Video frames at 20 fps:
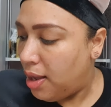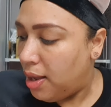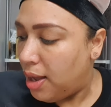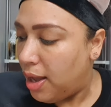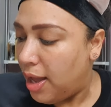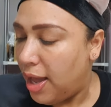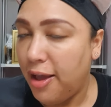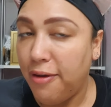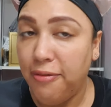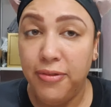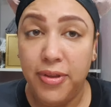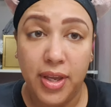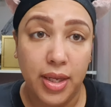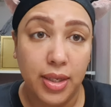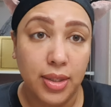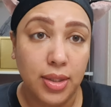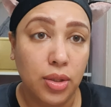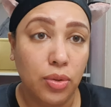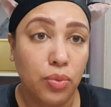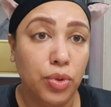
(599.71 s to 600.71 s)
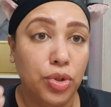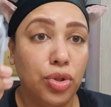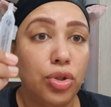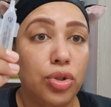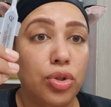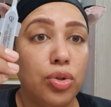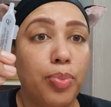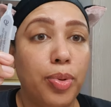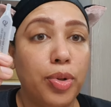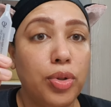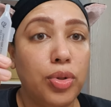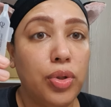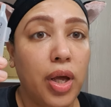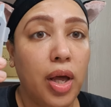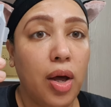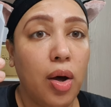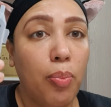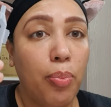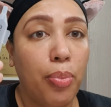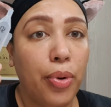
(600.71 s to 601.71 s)
I have this, which is supposed to
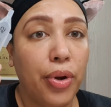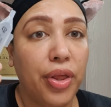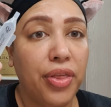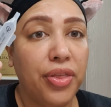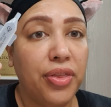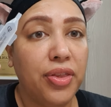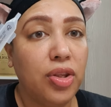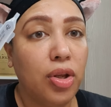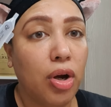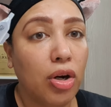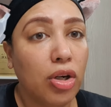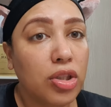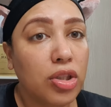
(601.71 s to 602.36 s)
help with dark